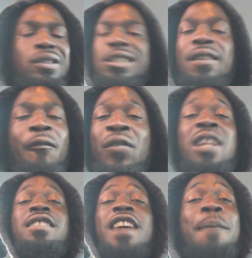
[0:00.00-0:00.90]

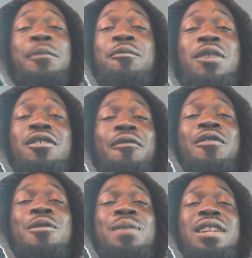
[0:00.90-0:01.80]
things happen when you're
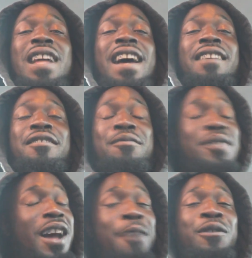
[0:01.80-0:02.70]
filming. Like,
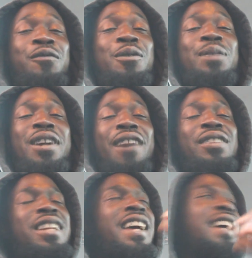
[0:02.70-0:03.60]
I was filming the
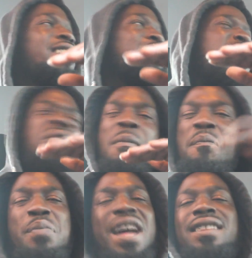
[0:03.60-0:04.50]
other day and I was having
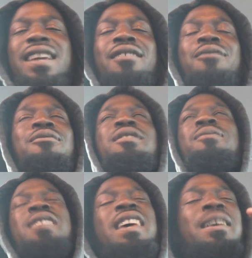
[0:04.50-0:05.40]
bare technicals. It
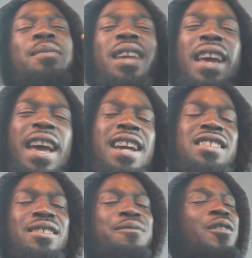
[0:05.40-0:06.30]
was taking me
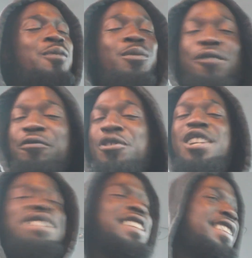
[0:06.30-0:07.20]
ages, phone was
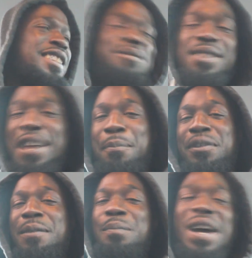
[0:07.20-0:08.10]
freezing, this was
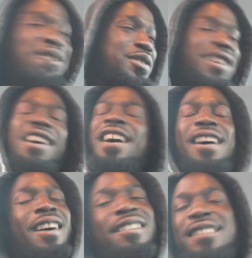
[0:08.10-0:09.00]
happening, battery. Oh,
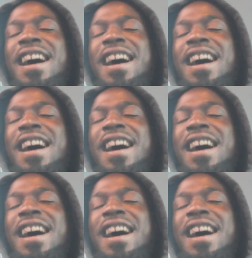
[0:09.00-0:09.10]
I was